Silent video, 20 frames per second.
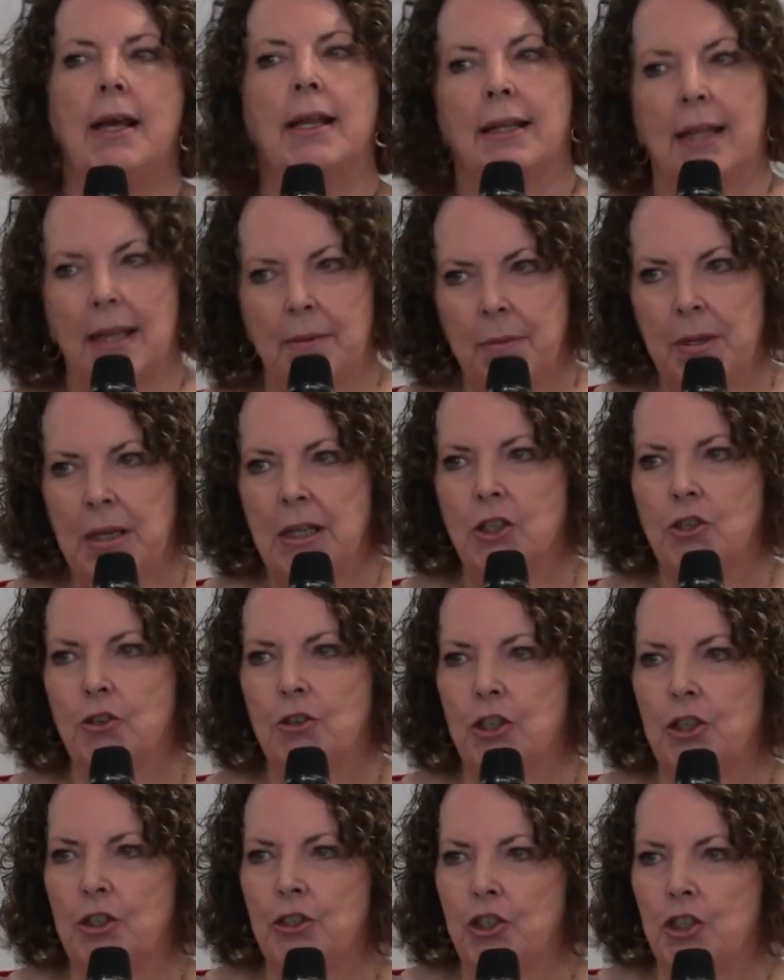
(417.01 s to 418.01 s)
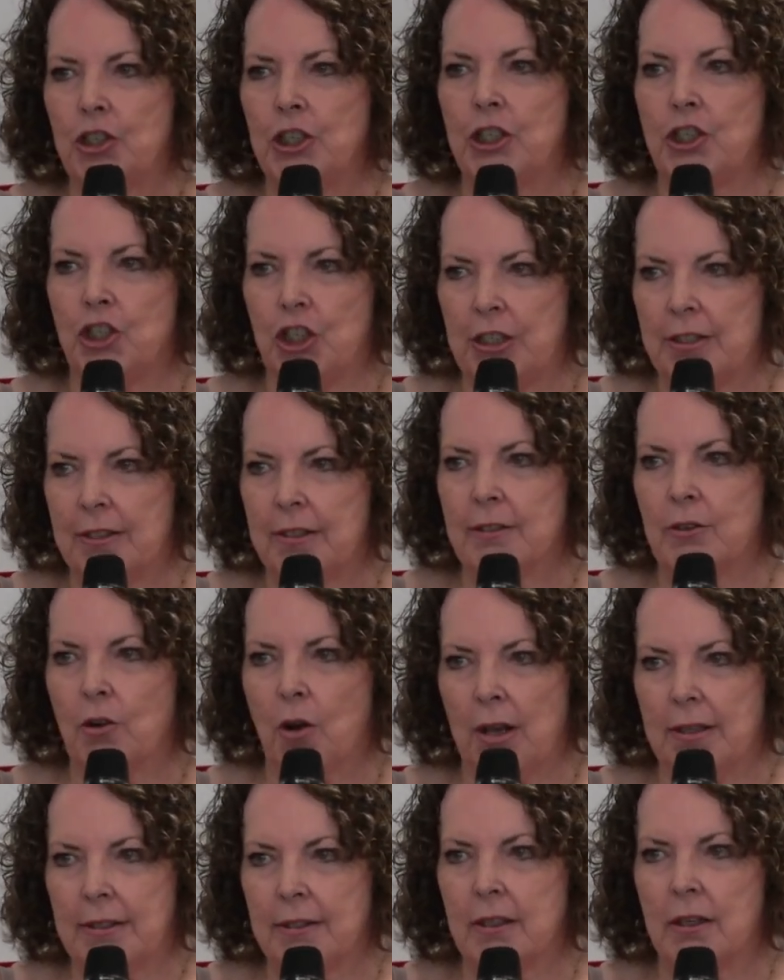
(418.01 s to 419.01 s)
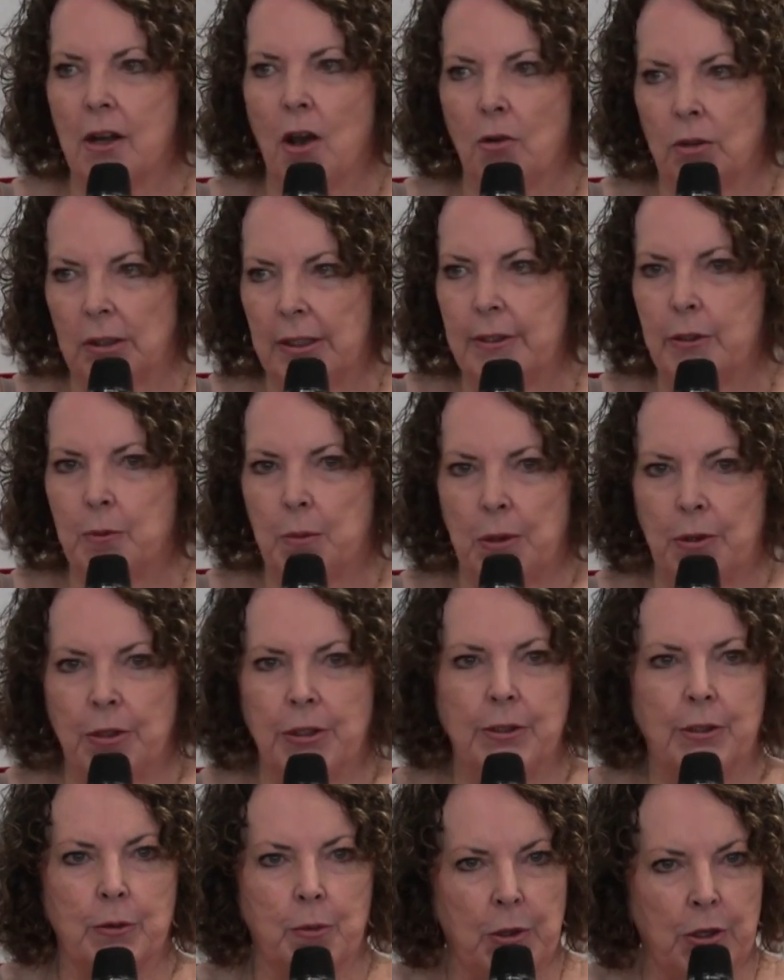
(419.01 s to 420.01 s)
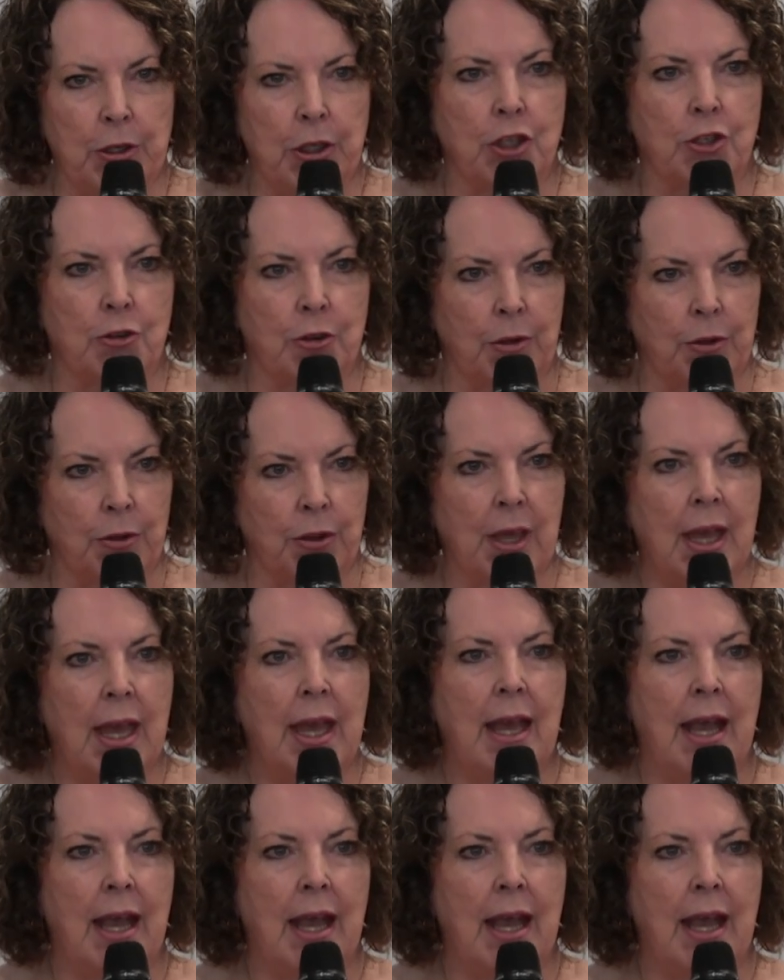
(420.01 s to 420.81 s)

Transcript: let me introduce you to Jesus Christ and Holy Spirit, the Spirit of Truth,